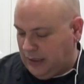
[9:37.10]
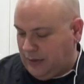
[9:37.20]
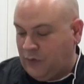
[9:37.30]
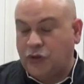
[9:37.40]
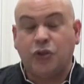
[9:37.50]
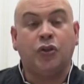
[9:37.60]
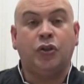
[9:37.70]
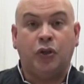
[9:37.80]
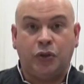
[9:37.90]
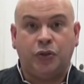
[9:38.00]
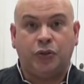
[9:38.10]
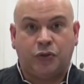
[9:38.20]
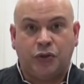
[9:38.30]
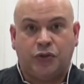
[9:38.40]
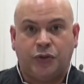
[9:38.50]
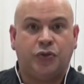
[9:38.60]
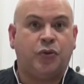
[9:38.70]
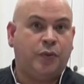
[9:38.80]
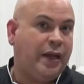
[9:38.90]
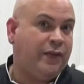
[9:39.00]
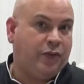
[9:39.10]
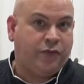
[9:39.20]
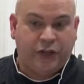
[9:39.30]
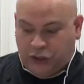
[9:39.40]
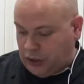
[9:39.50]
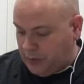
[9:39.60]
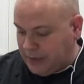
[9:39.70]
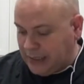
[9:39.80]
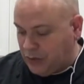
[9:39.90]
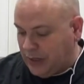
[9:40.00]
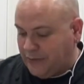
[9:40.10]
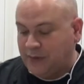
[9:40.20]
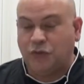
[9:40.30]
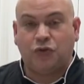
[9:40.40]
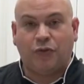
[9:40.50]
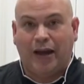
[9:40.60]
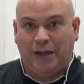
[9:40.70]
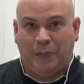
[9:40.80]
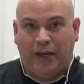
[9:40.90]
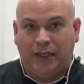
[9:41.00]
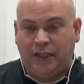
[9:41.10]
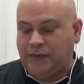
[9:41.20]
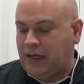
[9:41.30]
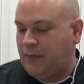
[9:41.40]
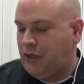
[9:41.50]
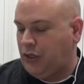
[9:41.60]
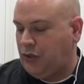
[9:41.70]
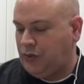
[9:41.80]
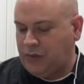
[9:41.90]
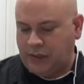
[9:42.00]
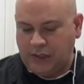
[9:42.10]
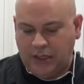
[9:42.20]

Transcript: Of course, your local grocery store will have your fresh herbs. I do have some dried bay leaves that I'm gonna use.